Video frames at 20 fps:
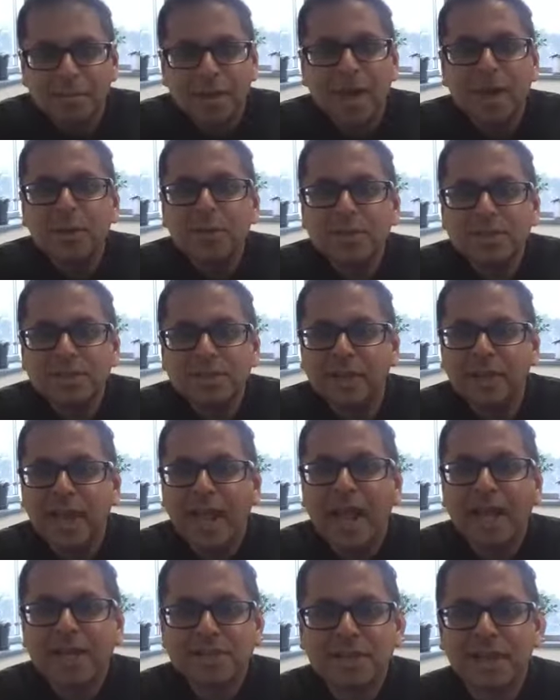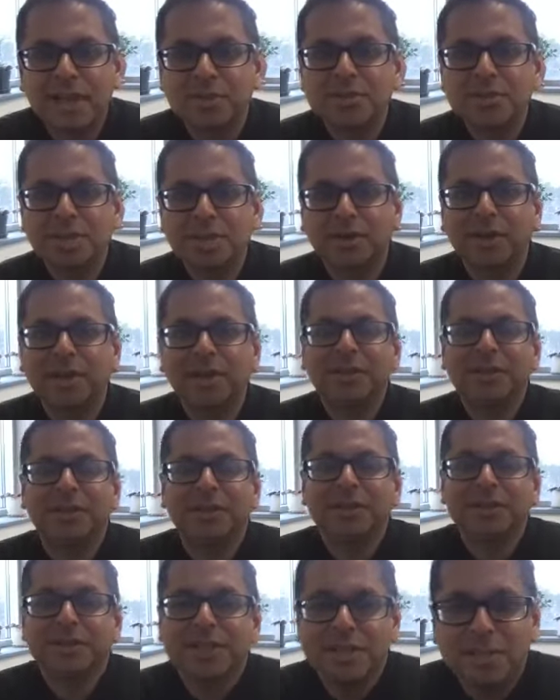I always like asking. I was telling you
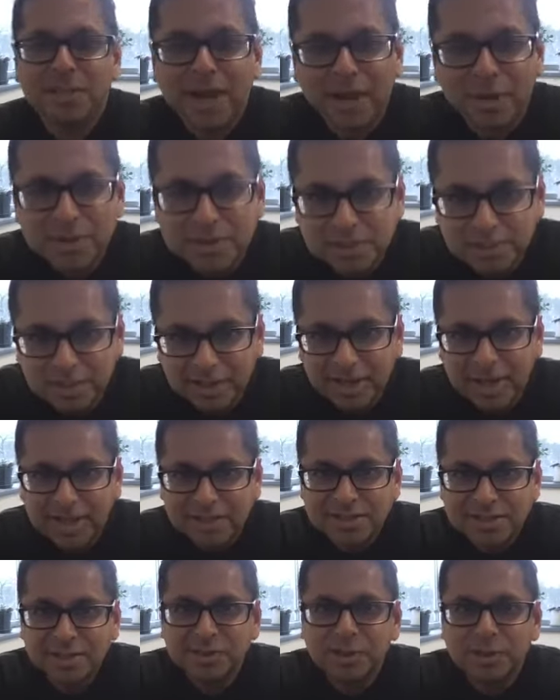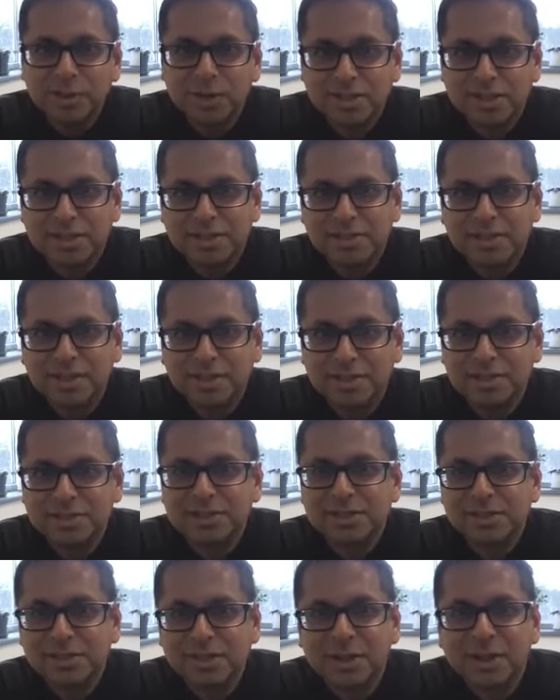know the team, I always like asking you questions like this
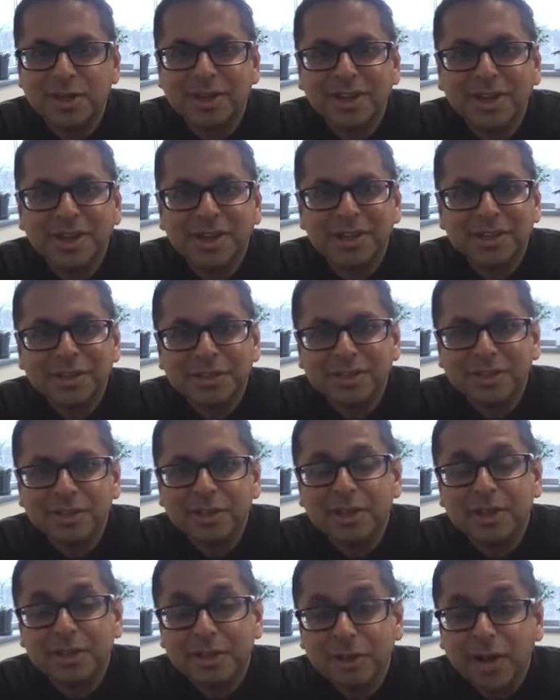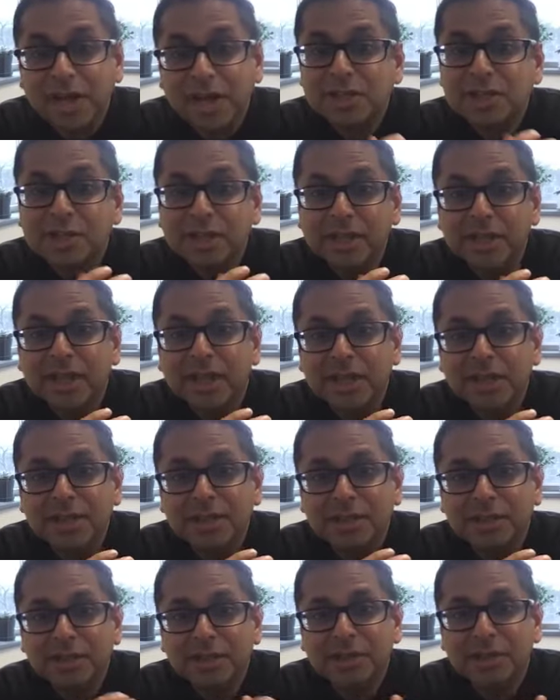because you're you're actually
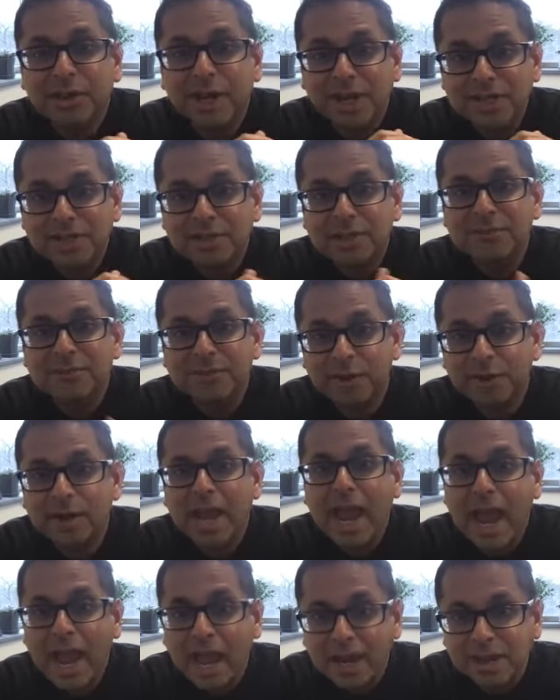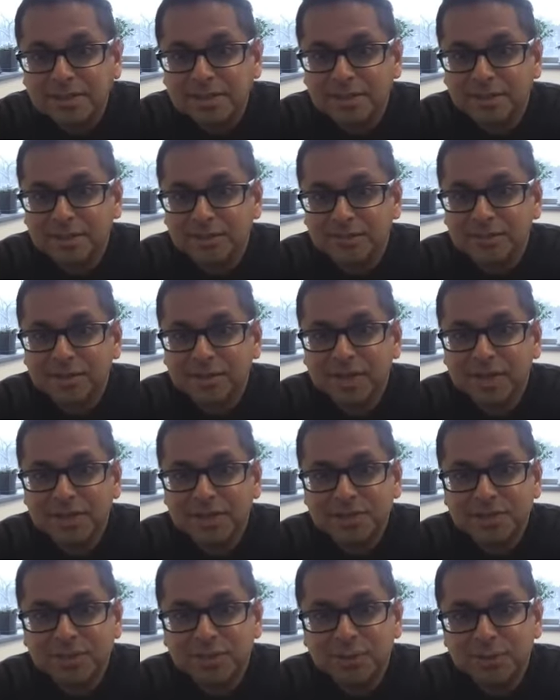you're actually very active and
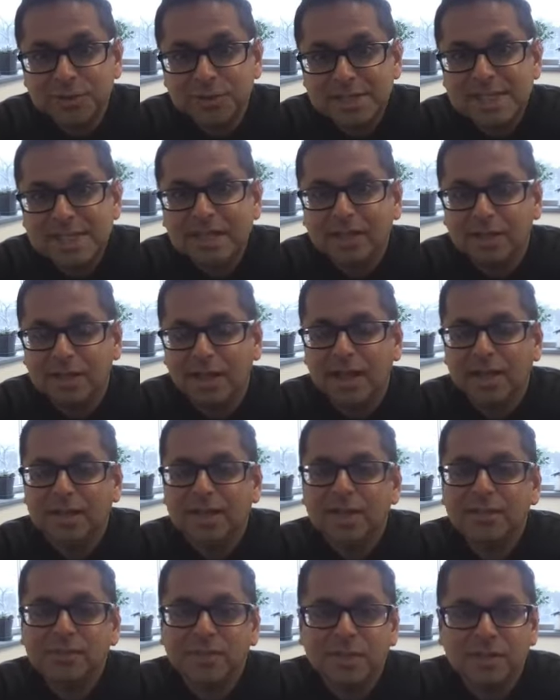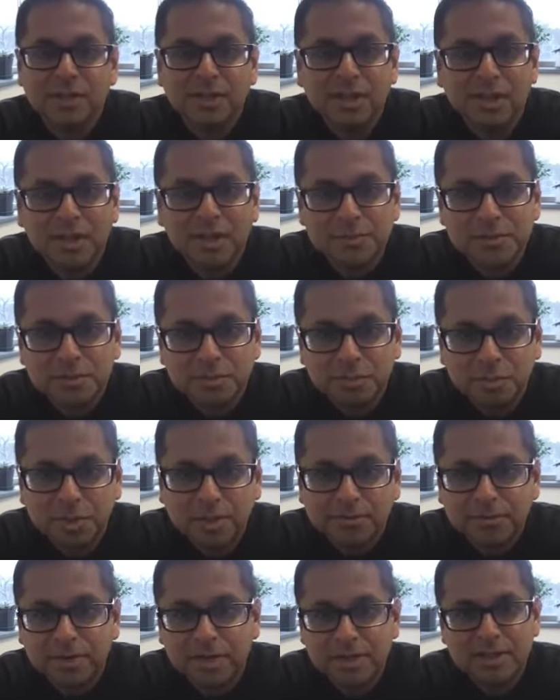so you see a lot even um, some of my
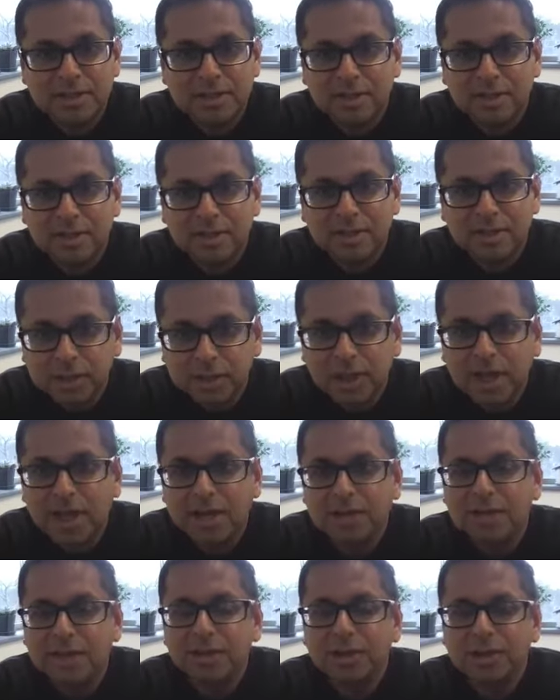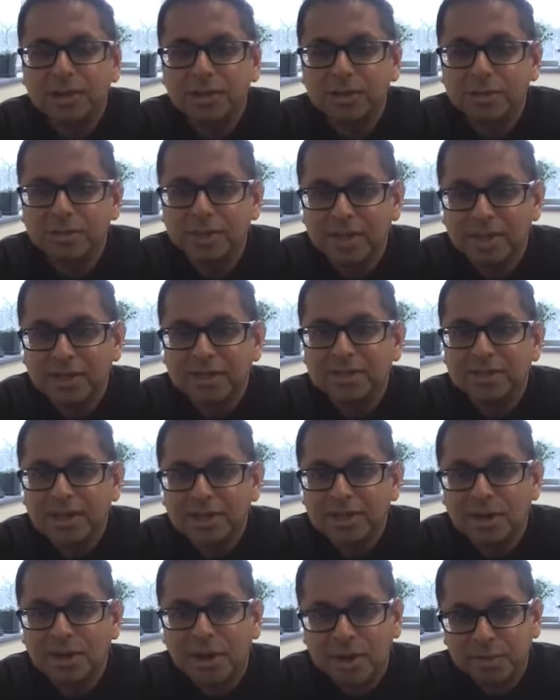friends at the fbi that know you they they
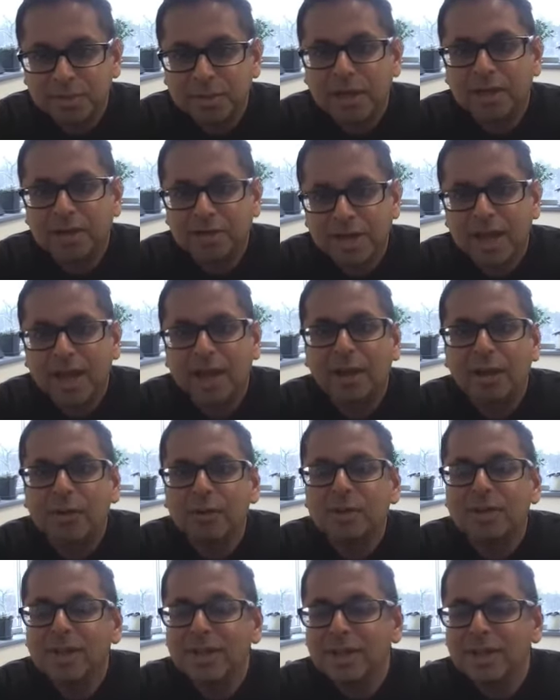talk about how